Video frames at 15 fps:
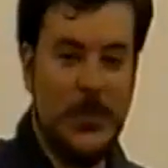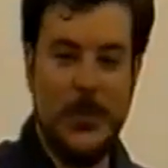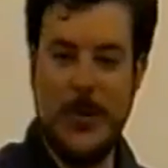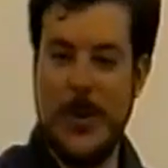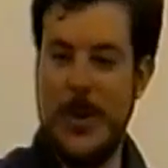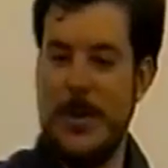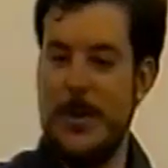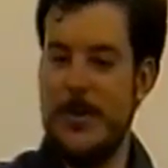
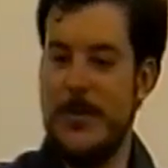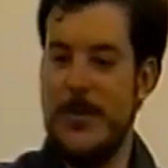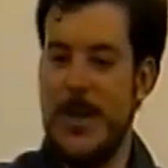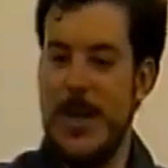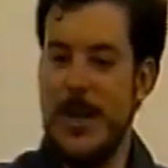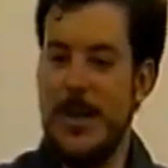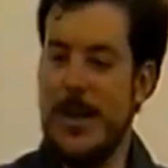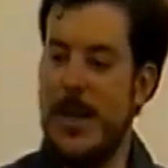Right?
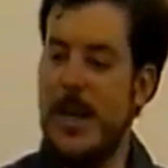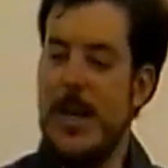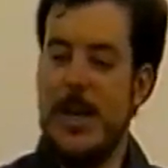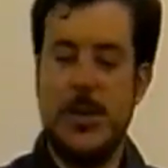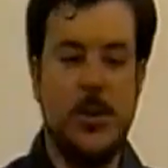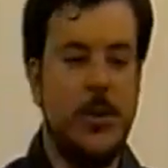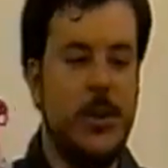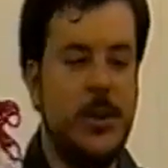Okay,
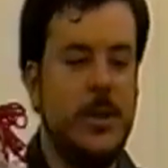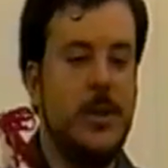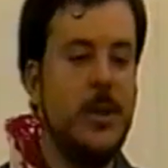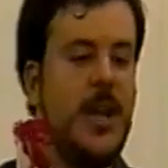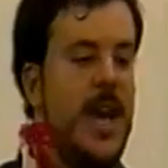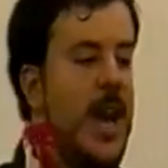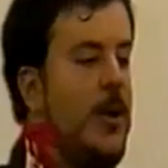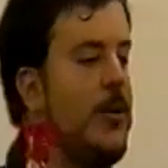so the
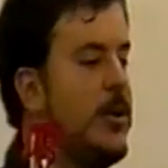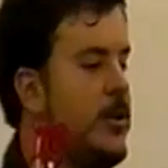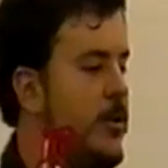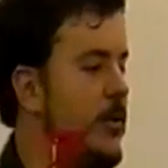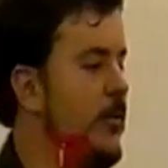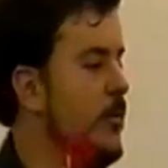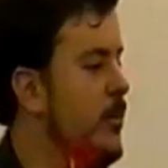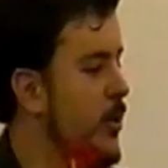
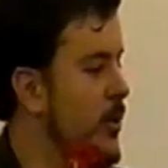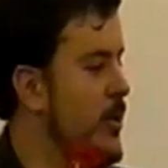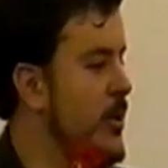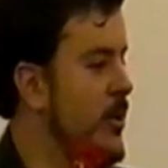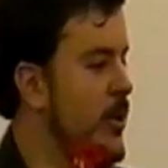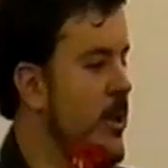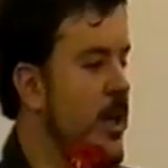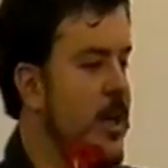character of a
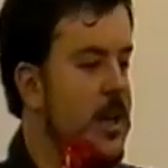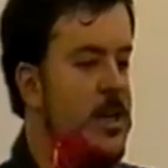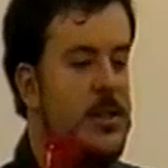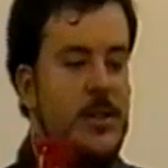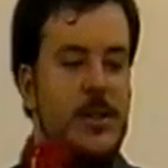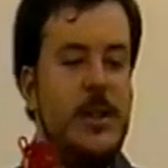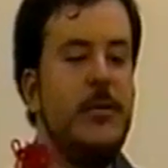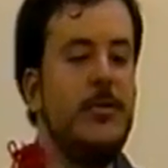person
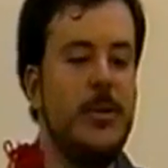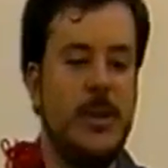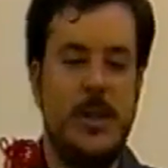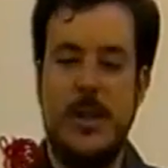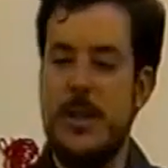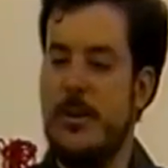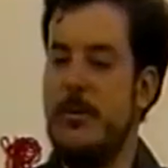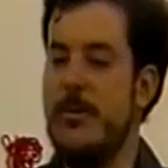is different
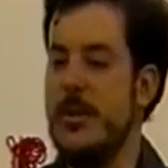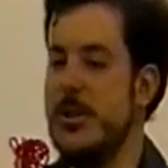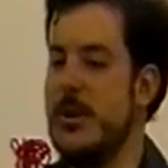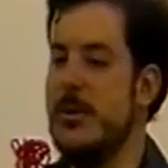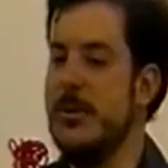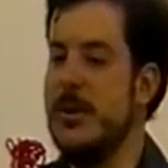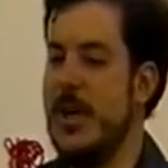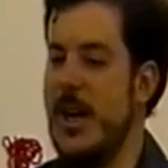than their
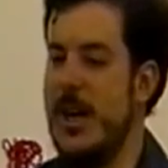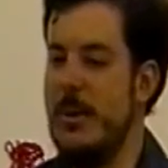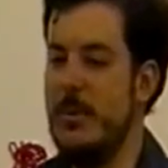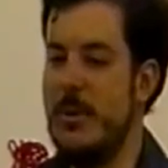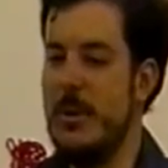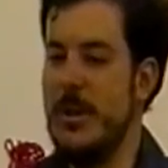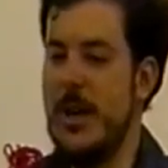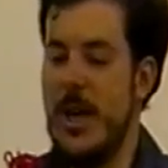physical
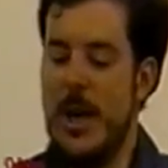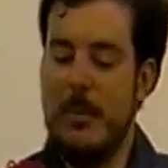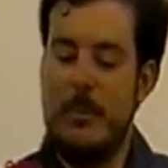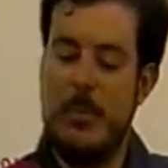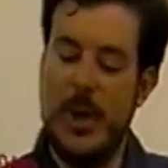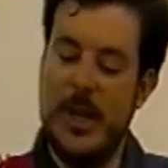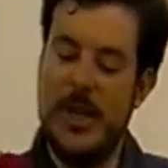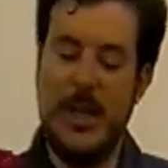type,
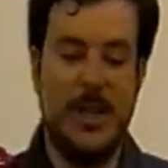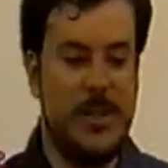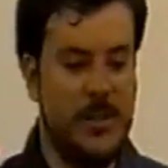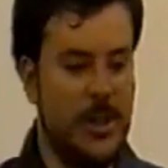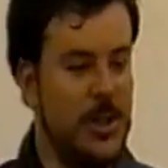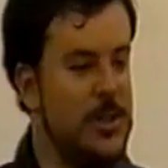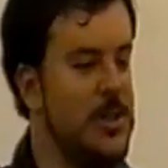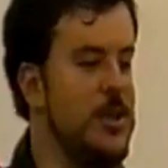but it's
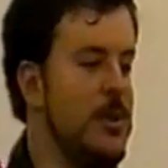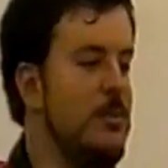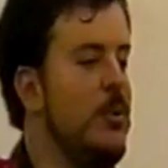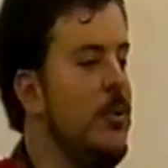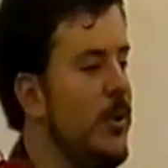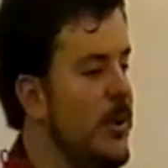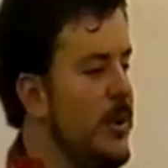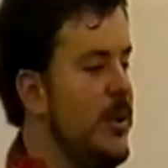just as
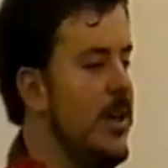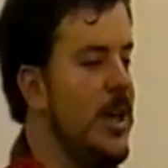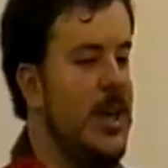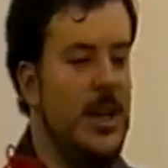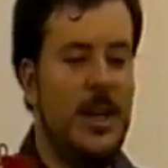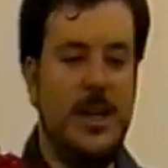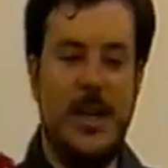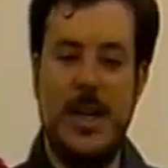important
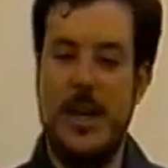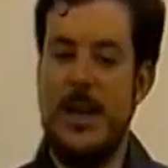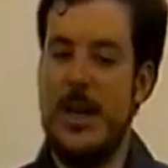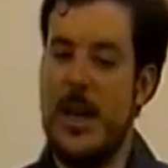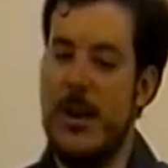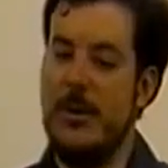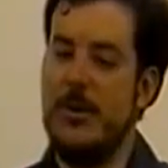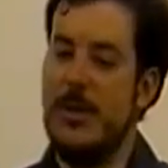in getting
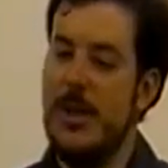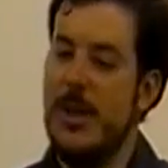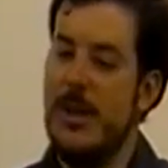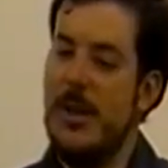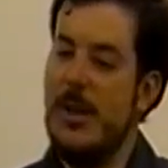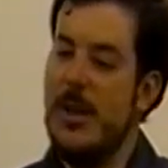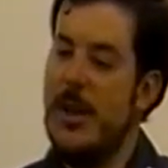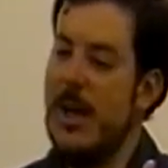out
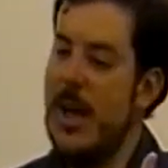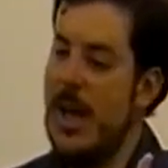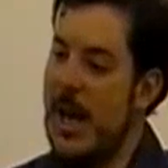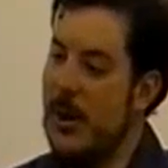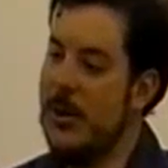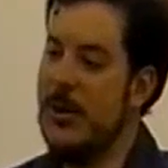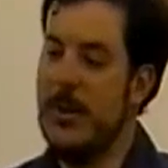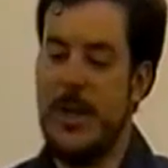
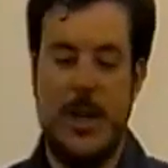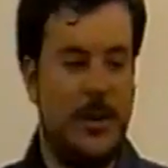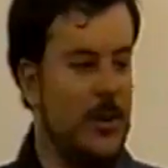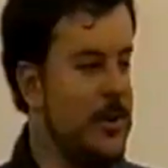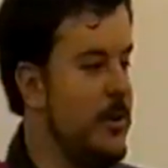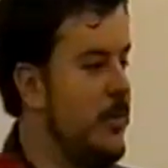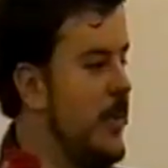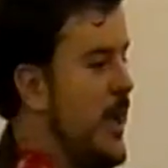how your
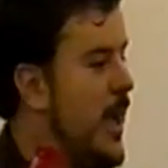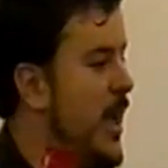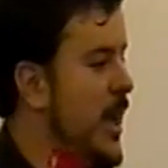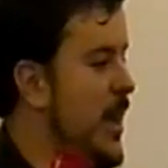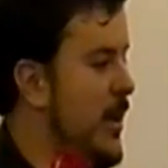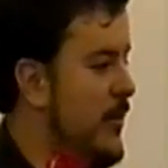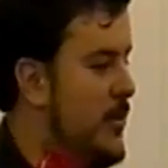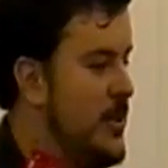character
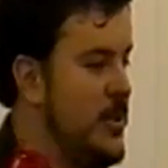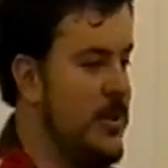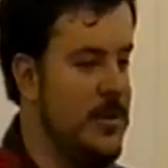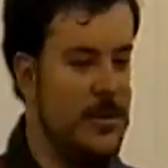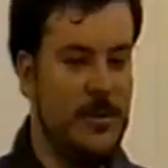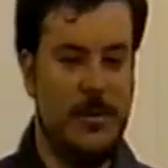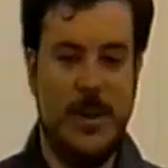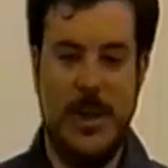behaves,
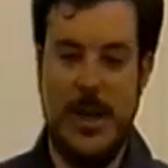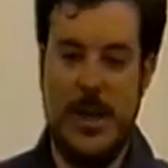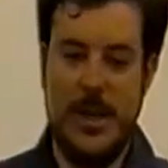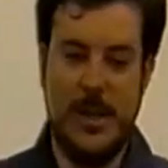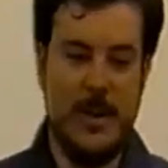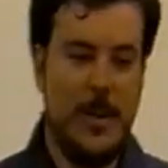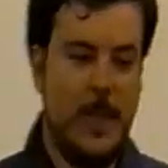okay?